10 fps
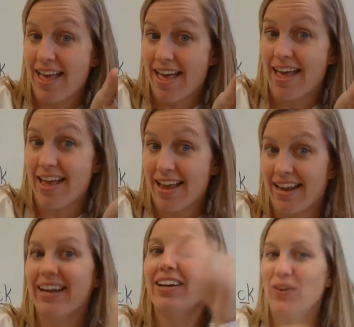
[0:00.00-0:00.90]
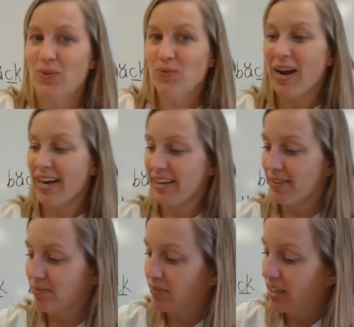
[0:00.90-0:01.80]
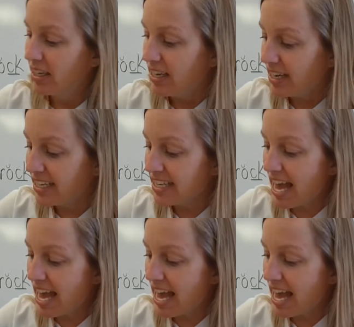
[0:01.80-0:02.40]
A. Write it. Is